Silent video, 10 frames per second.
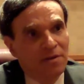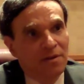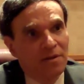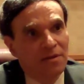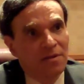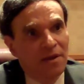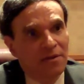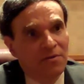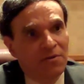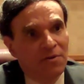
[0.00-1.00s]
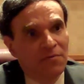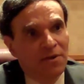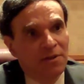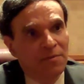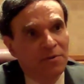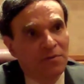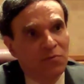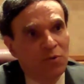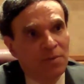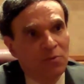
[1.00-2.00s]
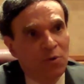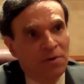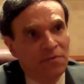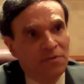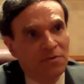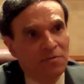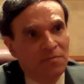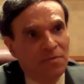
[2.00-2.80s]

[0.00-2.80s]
that are available in the Fordham Law Review.